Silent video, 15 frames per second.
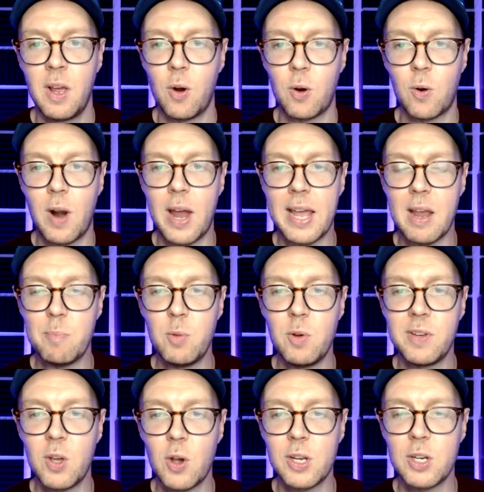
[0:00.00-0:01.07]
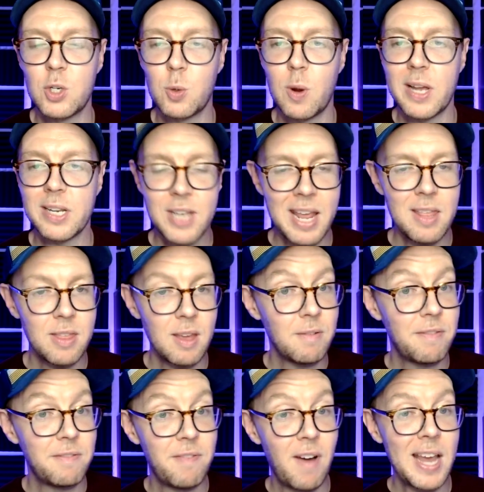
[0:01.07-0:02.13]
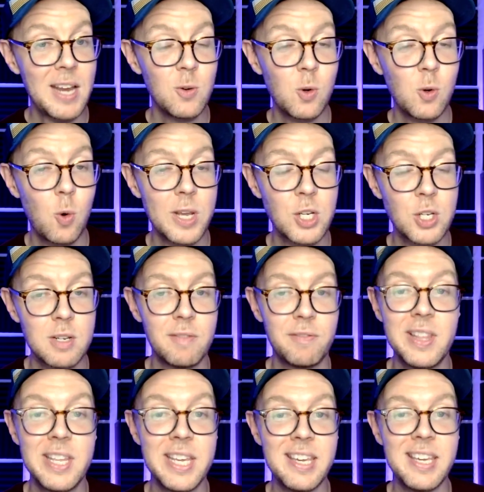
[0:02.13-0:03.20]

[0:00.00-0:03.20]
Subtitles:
All right, and moving on to our 10th and final question for the